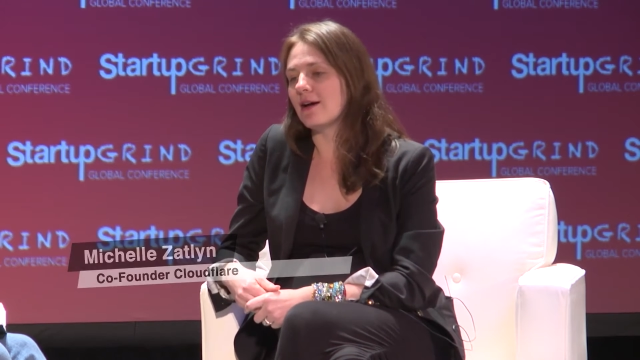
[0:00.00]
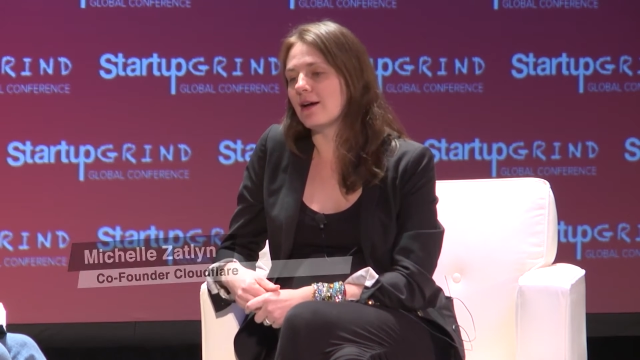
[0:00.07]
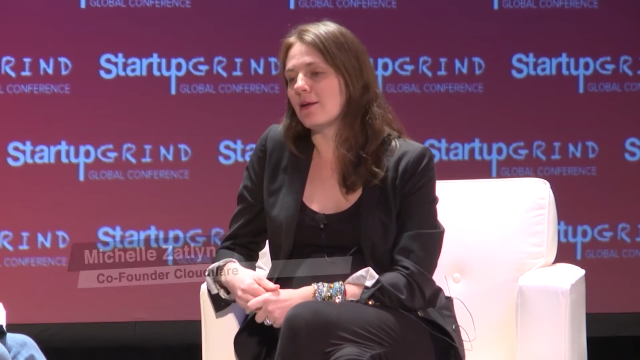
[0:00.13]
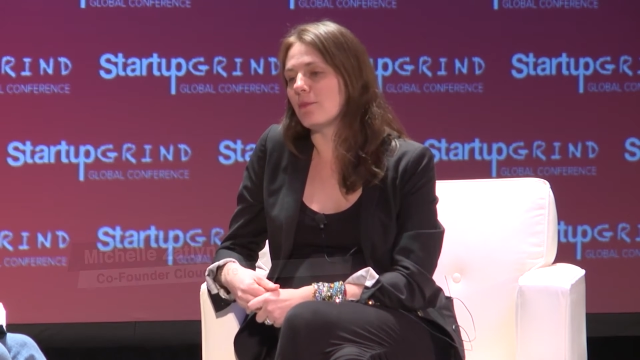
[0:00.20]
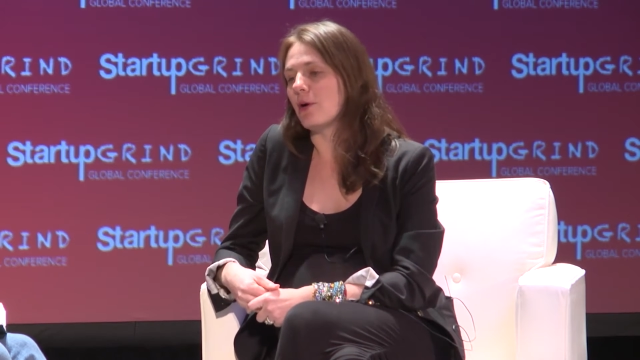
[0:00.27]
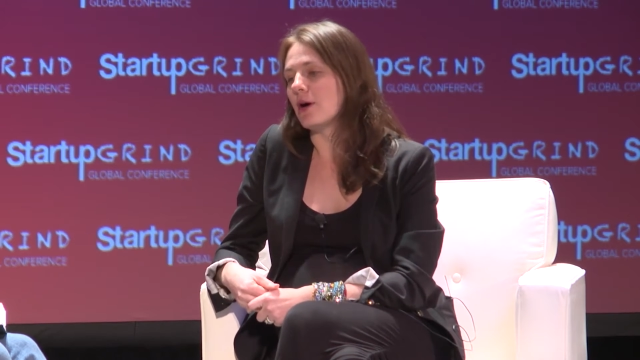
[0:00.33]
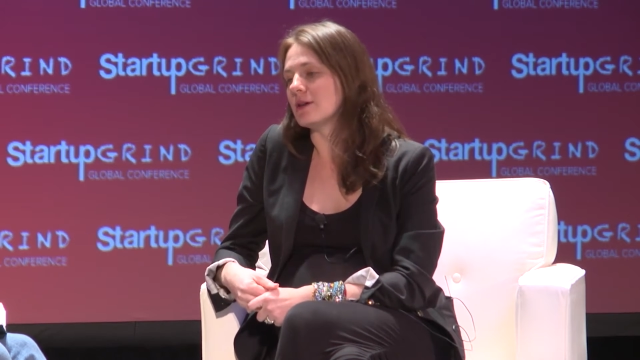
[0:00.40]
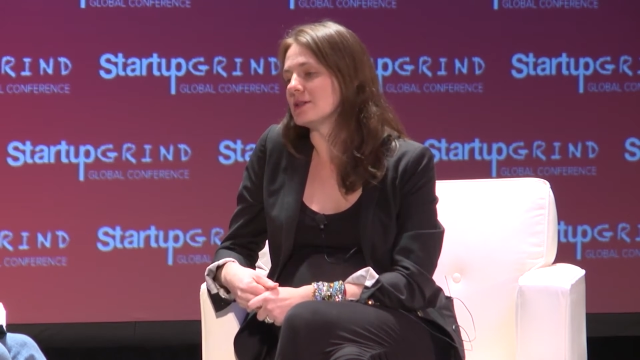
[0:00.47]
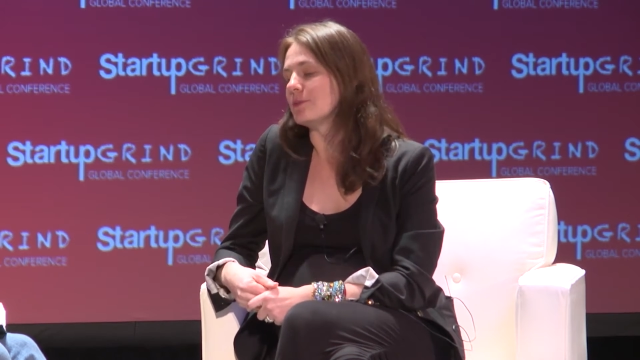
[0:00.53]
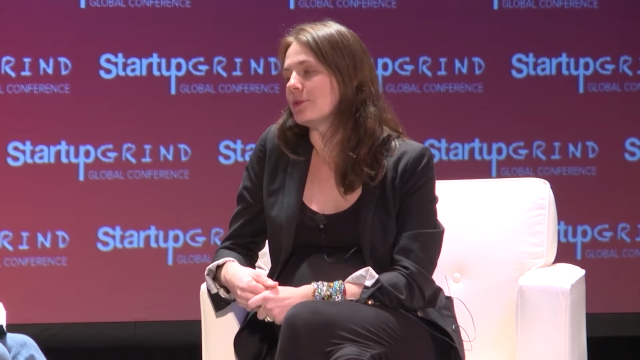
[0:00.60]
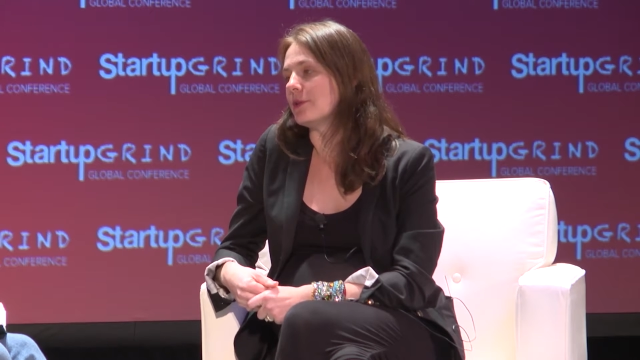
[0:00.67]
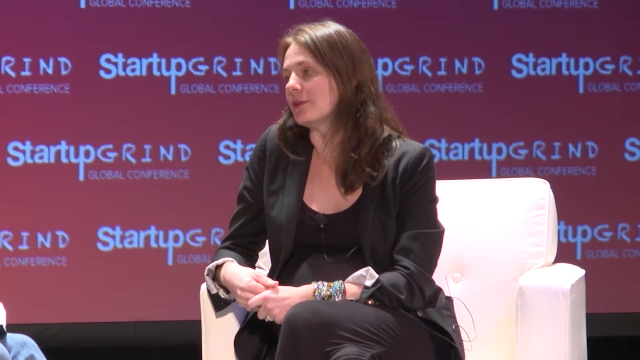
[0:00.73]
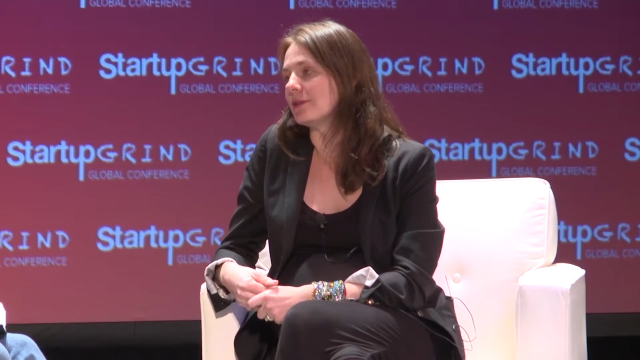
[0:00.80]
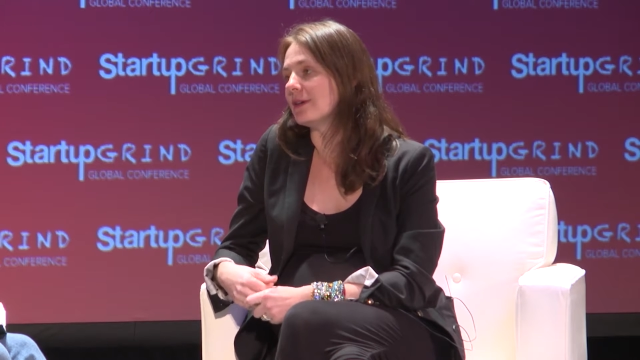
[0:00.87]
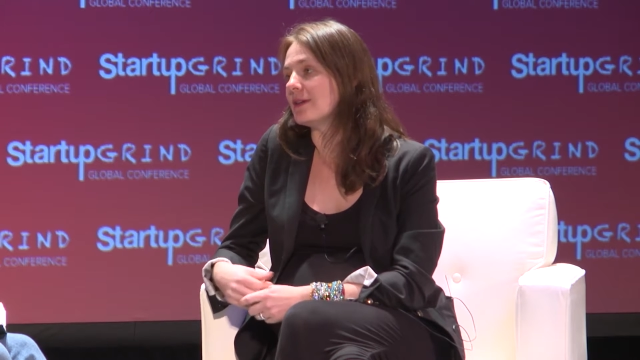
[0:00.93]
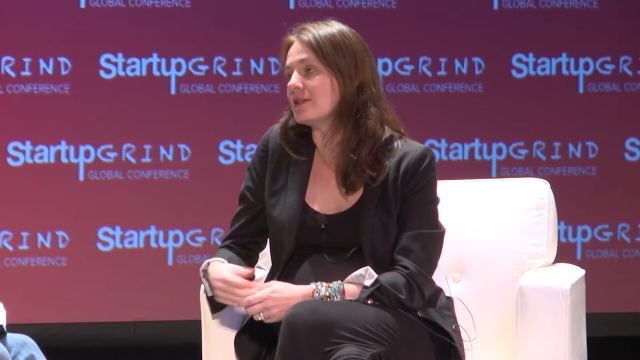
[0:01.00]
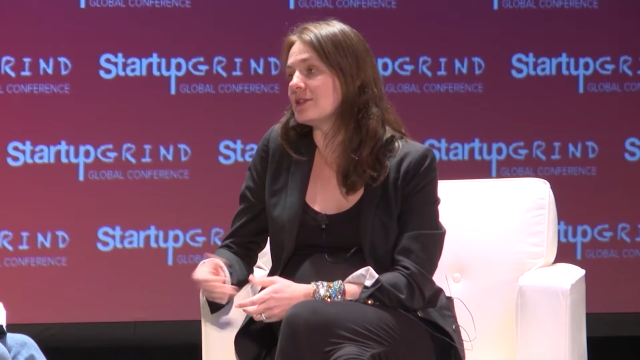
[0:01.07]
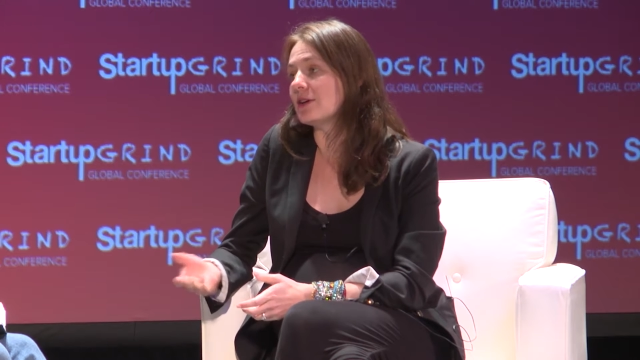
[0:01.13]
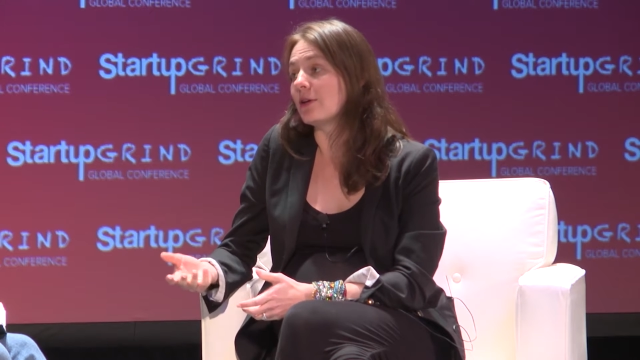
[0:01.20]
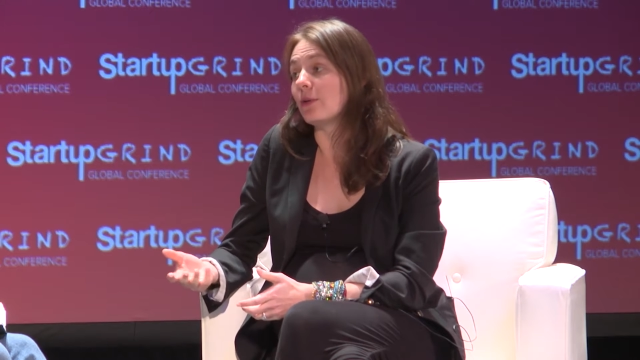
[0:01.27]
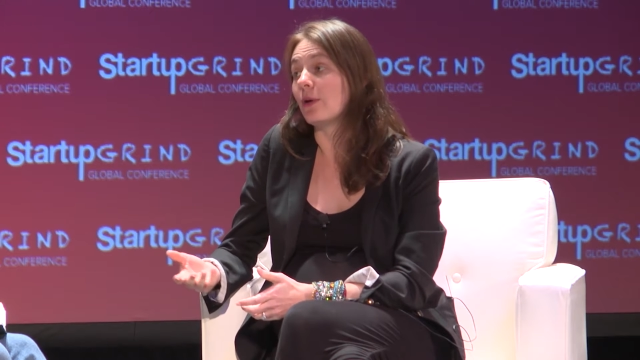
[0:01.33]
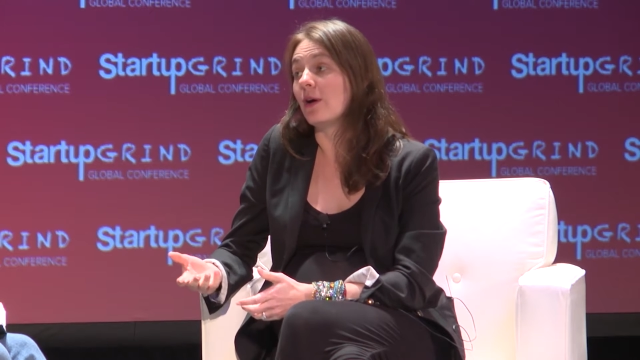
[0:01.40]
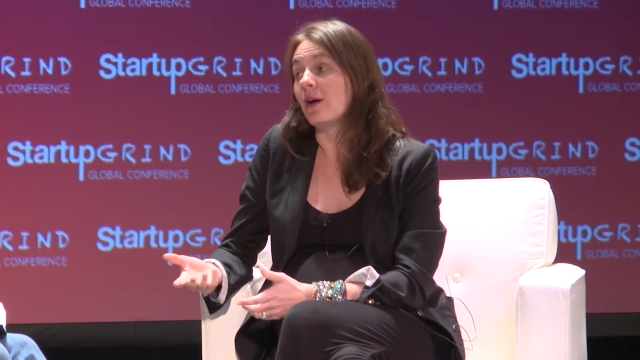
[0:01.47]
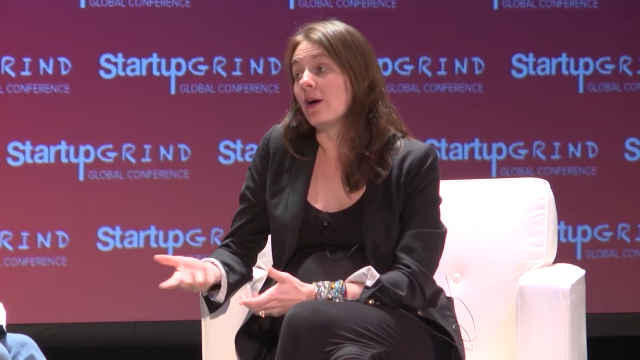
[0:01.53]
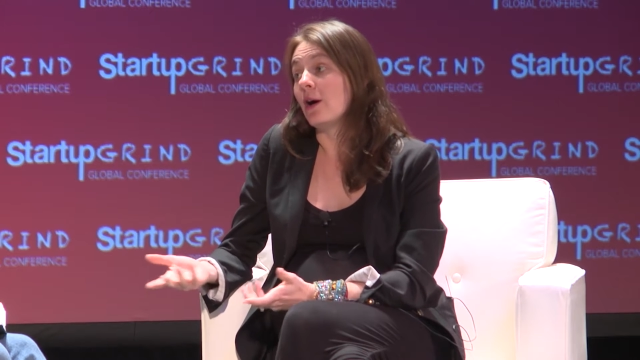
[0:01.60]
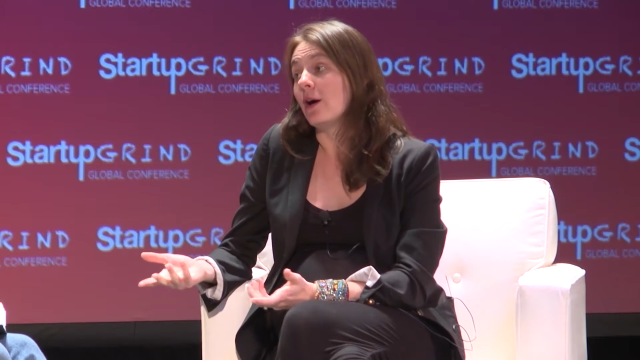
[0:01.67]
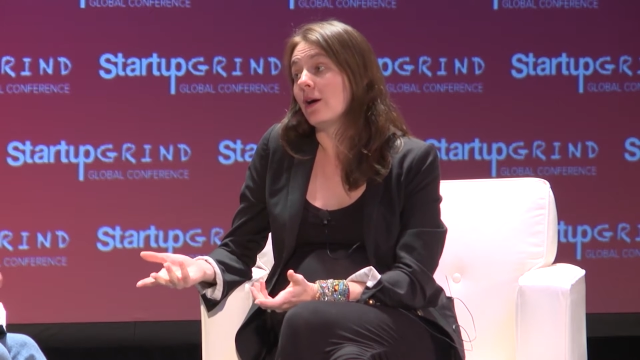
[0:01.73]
um, possible. And so